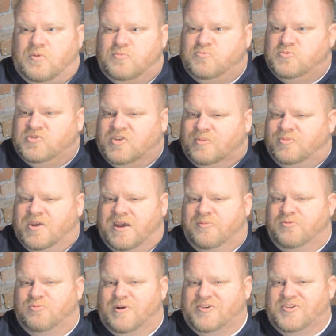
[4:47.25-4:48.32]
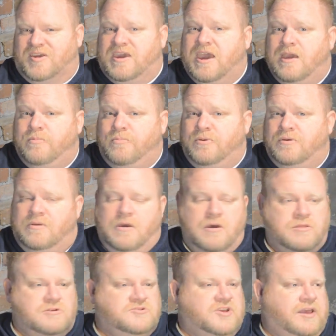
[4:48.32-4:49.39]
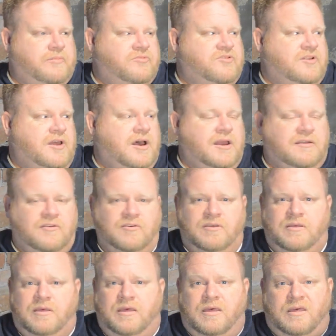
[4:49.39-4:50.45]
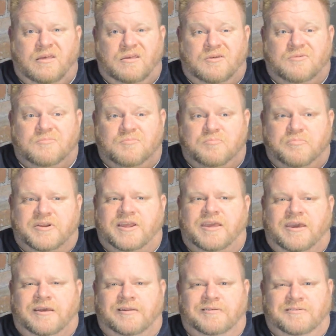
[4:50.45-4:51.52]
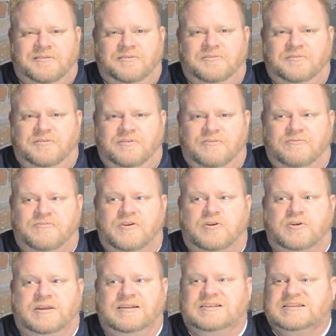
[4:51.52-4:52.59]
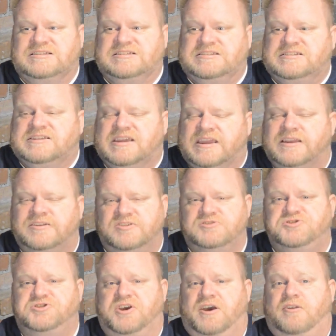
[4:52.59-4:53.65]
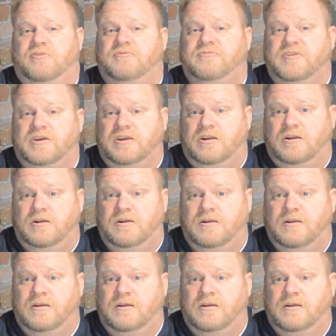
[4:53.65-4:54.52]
Sometimes wears a cape, other times not. But again, a very distinct shadow figure.